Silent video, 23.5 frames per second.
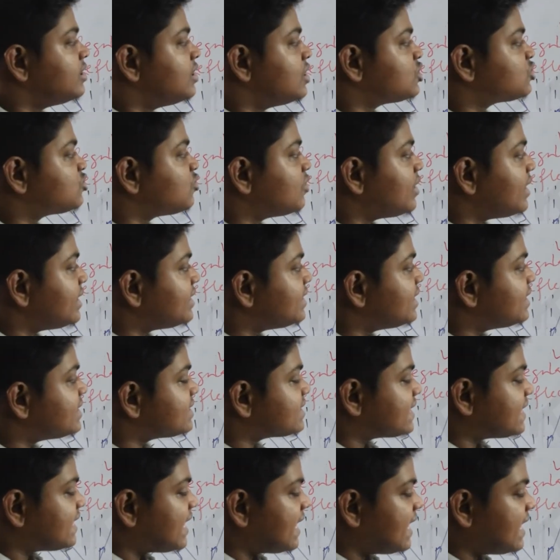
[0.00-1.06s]
So in this
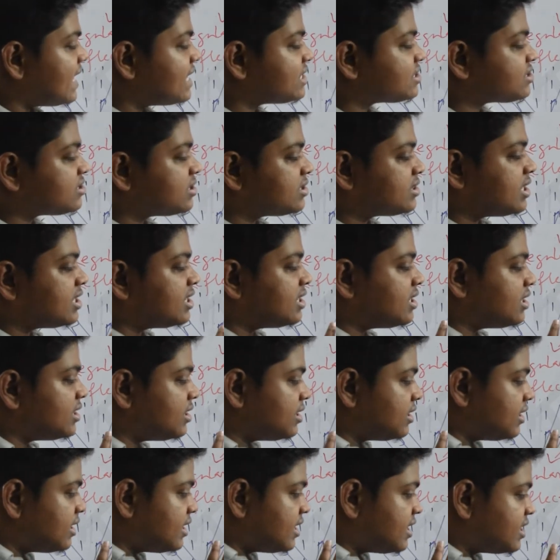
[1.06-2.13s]
case, the
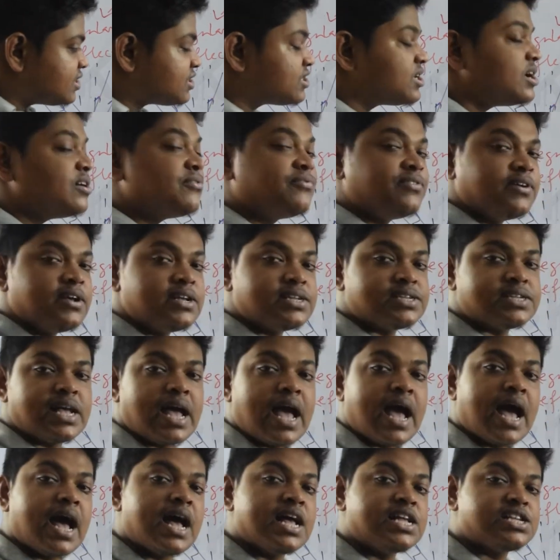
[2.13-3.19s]
surface,
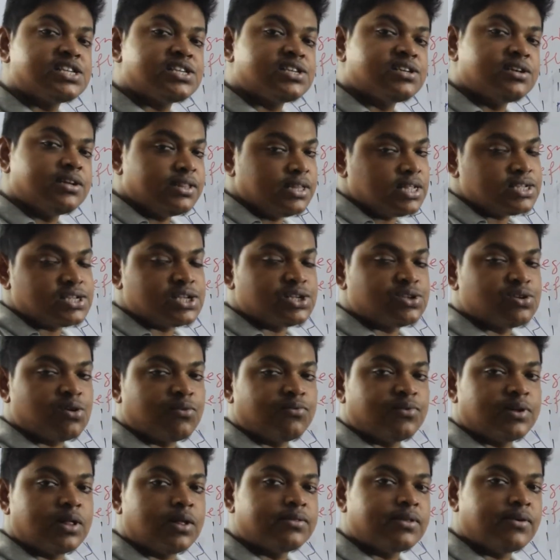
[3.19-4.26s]
as this is
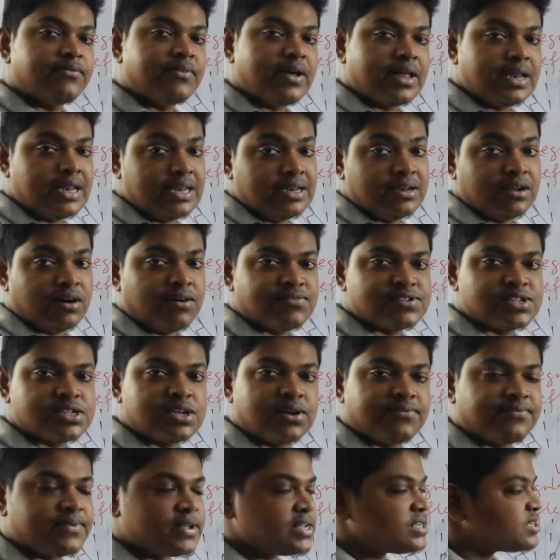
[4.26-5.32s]
one of the very rough
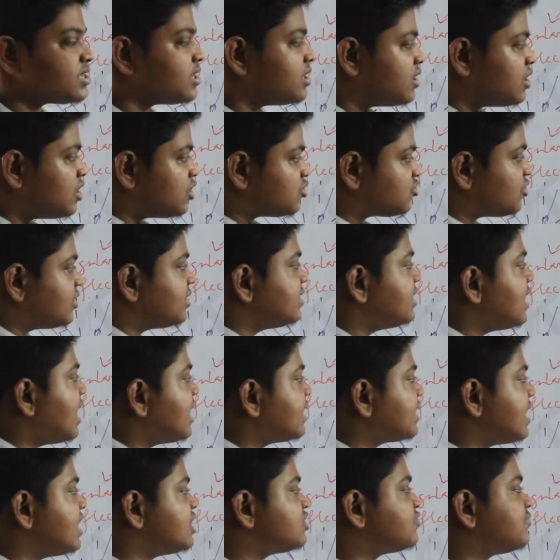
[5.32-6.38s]
surface, so in
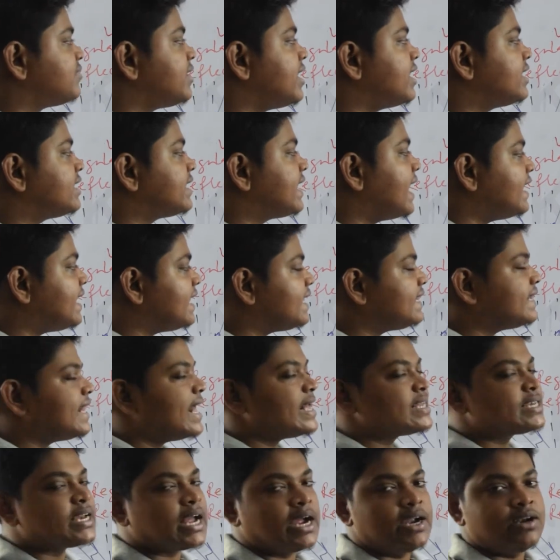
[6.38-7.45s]
that case we are getting
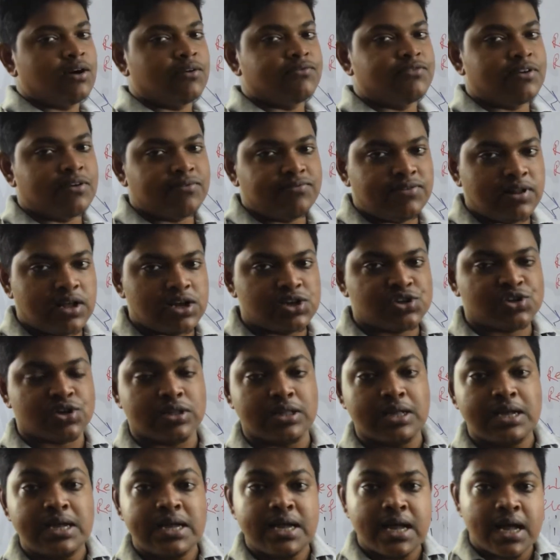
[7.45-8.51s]
that kind of reflection.
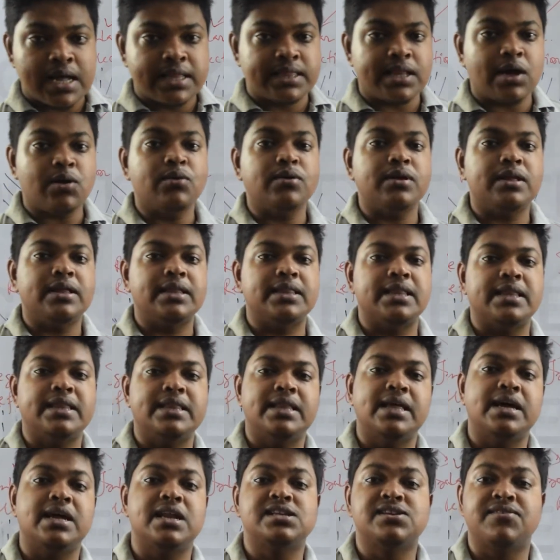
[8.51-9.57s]
Now
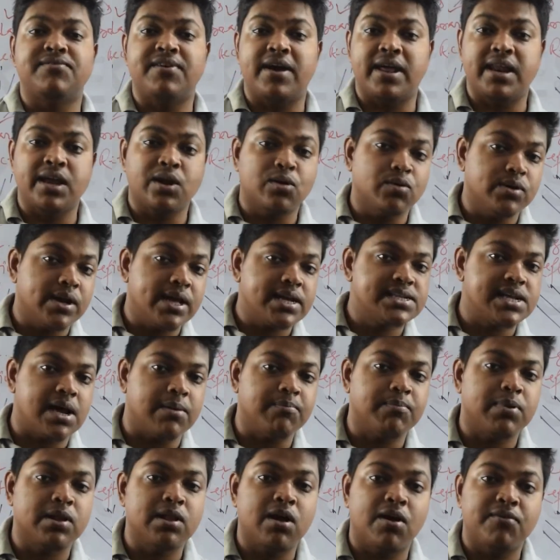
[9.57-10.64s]
there is a very good
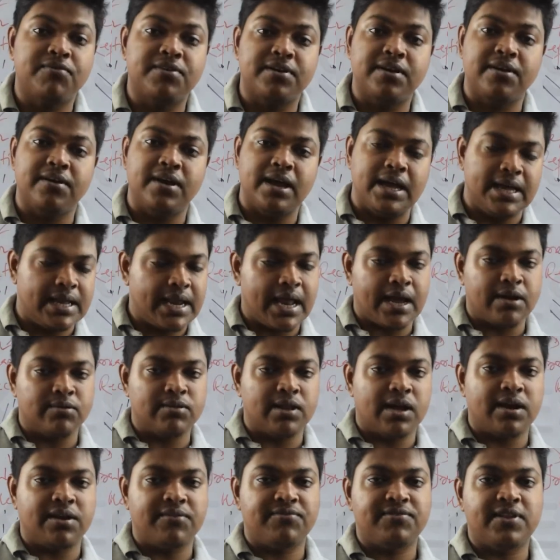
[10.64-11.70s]
example of a
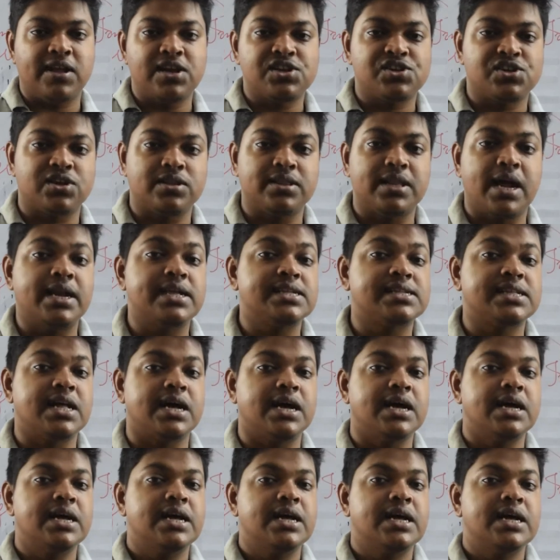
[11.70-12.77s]
irregular reflection, that is the
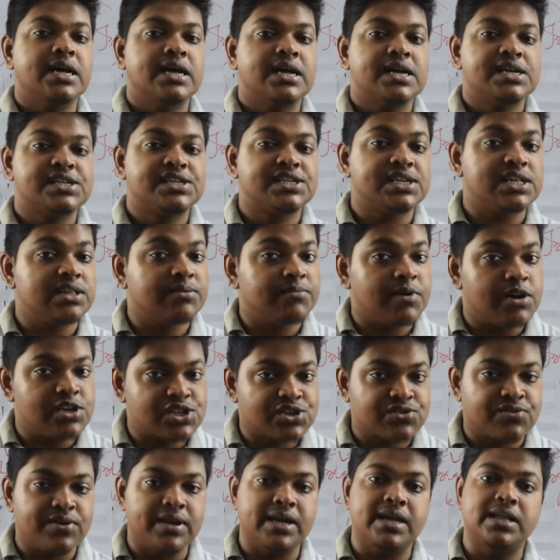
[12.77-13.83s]
cinema
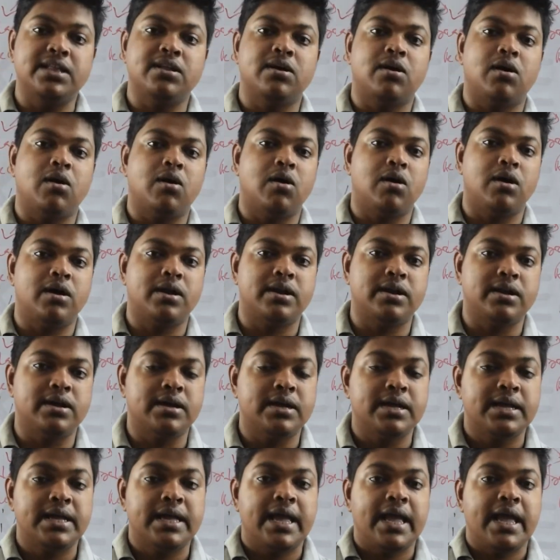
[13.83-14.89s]
screen, or
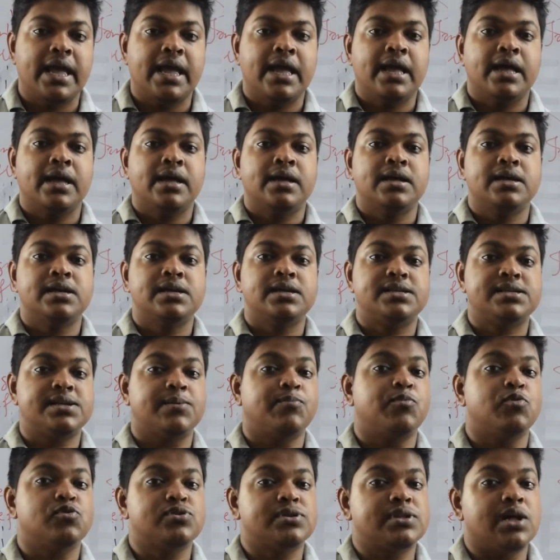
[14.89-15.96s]

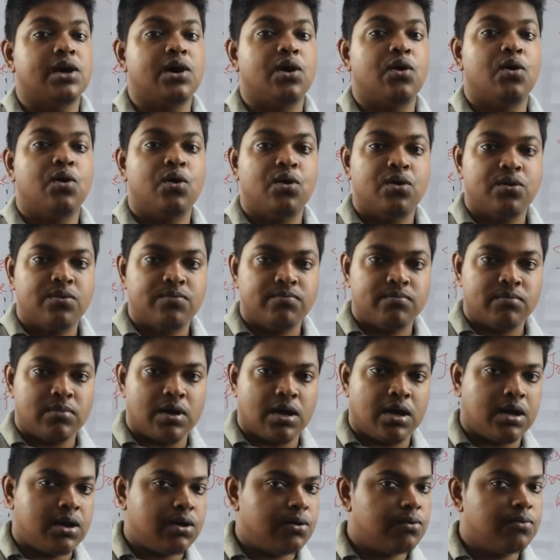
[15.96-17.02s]
suppose the
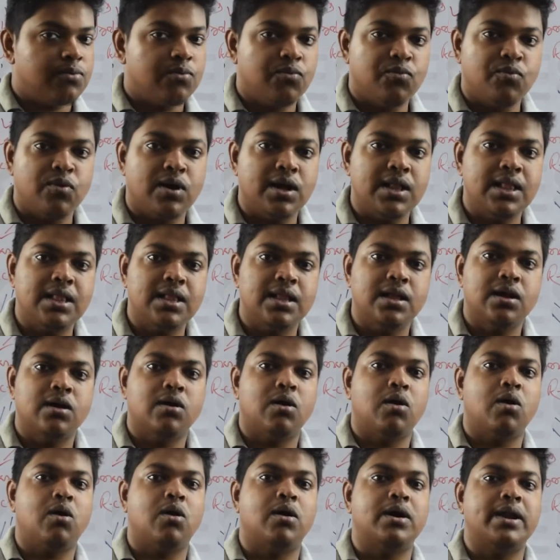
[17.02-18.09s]
wall
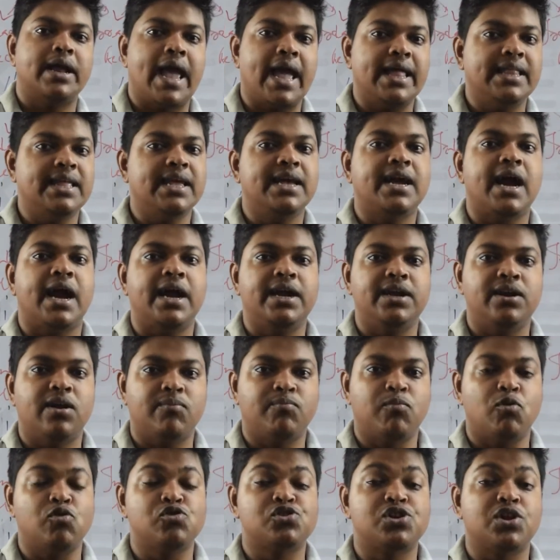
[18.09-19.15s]
or any kind of
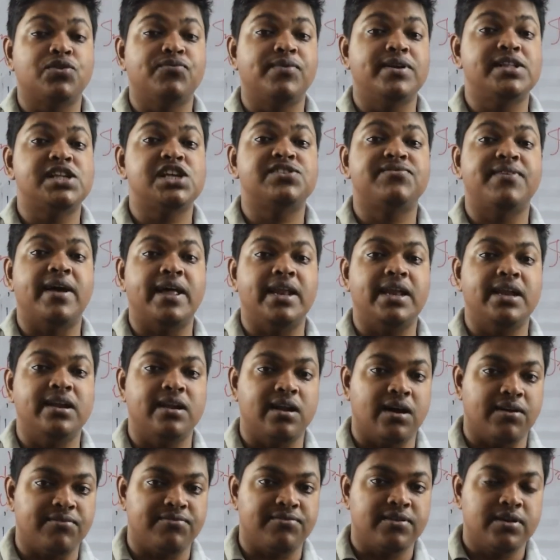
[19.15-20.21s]
portion which is very
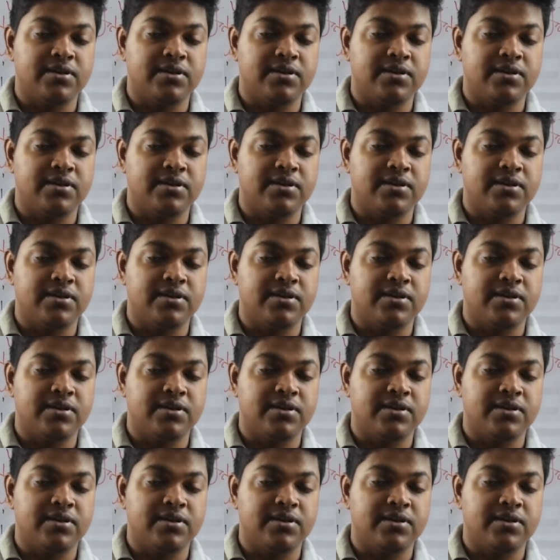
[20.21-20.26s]
rough.